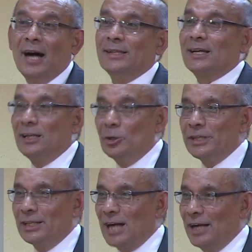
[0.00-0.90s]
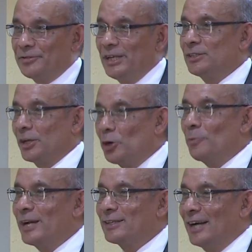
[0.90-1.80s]
The colonial countries, the
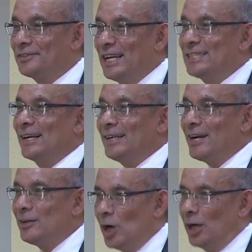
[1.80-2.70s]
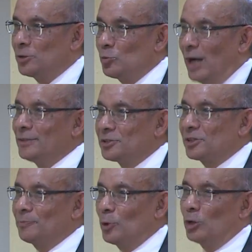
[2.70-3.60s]
European countries, did not want to
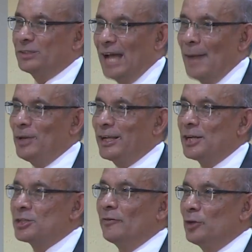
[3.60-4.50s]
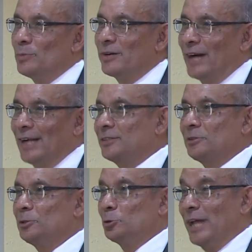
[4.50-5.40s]
support the application of human rights
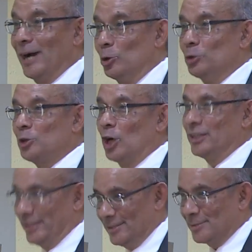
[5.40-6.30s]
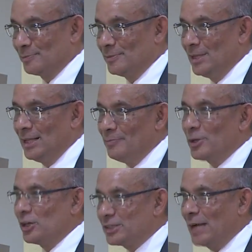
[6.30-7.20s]
to their own colonies,
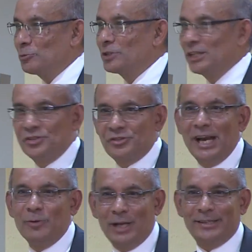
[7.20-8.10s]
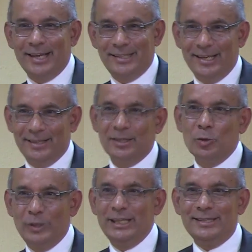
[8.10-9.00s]
because that would constrain what they did
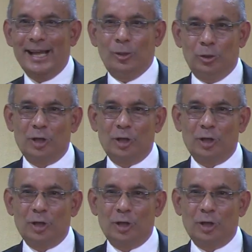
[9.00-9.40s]
within their own